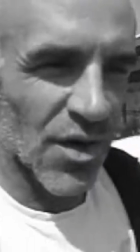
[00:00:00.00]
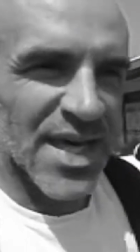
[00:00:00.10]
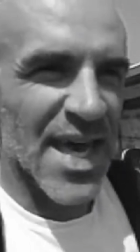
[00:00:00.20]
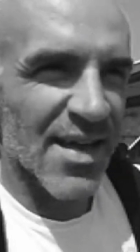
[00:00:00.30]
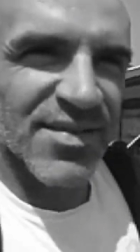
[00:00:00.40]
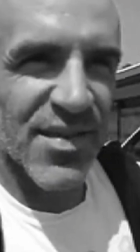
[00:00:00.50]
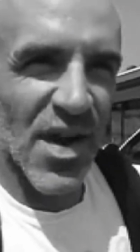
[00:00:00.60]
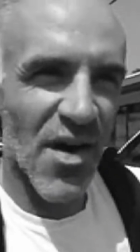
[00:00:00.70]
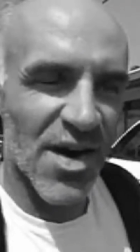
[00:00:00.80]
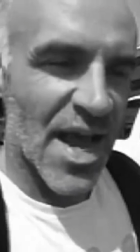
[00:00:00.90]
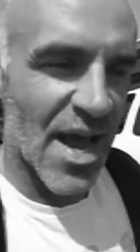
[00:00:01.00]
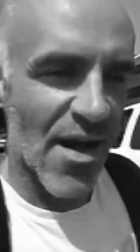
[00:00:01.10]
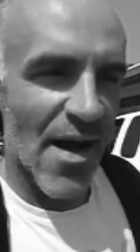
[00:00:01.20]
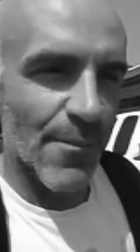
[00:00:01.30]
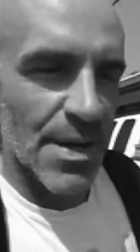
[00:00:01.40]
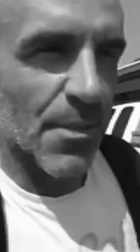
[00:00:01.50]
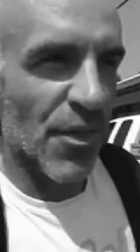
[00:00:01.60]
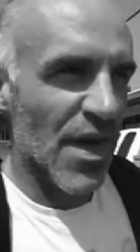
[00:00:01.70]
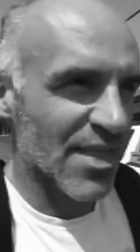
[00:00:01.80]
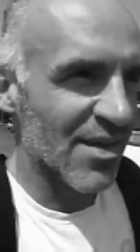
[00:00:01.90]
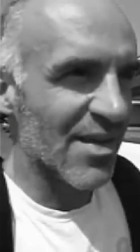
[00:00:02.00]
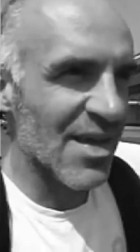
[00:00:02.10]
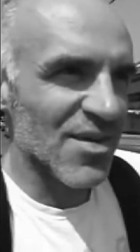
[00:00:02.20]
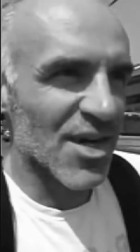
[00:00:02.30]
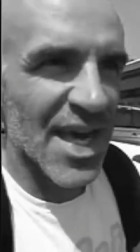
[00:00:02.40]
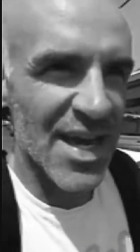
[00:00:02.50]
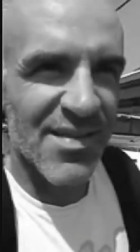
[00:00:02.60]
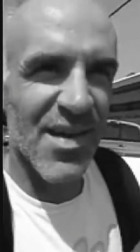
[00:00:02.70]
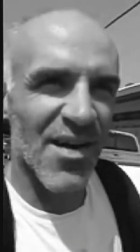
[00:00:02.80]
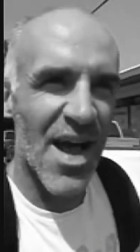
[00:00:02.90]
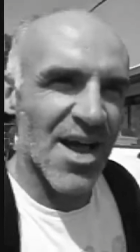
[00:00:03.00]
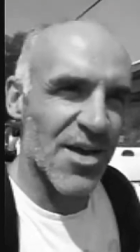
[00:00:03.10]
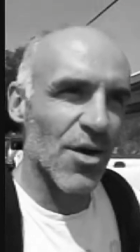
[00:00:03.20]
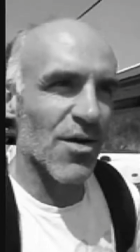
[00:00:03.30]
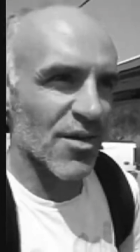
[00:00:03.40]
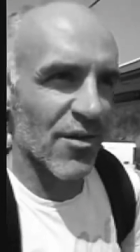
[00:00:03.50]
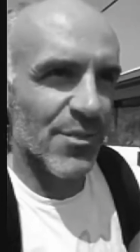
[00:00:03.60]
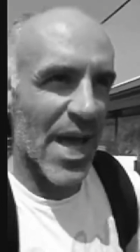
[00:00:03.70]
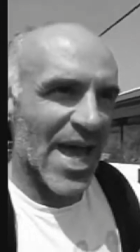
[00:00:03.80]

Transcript: or they're kids starting out, and people think that because your kids starting out, you don't deserve